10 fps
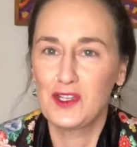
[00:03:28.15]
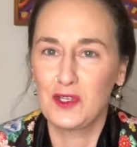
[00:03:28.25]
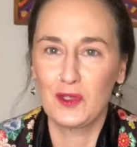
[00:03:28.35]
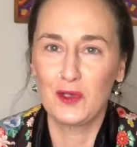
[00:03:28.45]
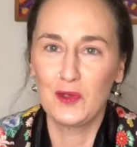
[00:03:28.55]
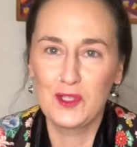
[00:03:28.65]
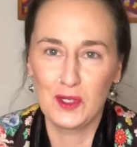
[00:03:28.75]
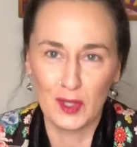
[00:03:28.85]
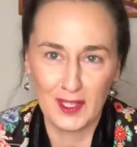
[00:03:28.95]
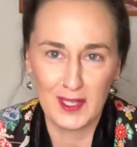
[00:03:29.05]
to
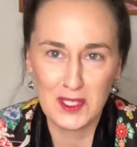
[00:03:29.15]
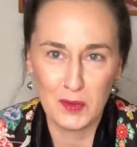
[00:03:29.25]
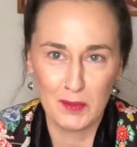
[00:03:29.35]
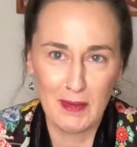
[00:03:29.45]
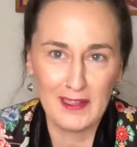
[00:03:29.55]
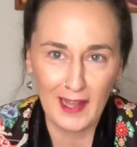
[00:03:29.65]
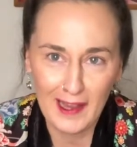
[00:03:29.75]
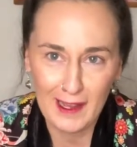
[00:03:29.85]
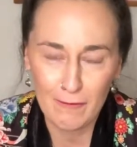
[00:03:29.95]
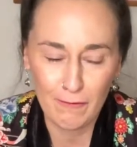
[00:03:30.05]
do things with my
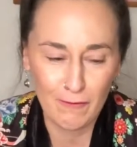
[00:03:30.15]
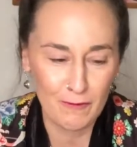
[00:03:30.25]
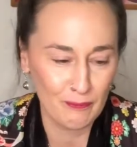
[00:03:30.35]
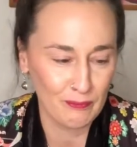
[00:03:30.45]
life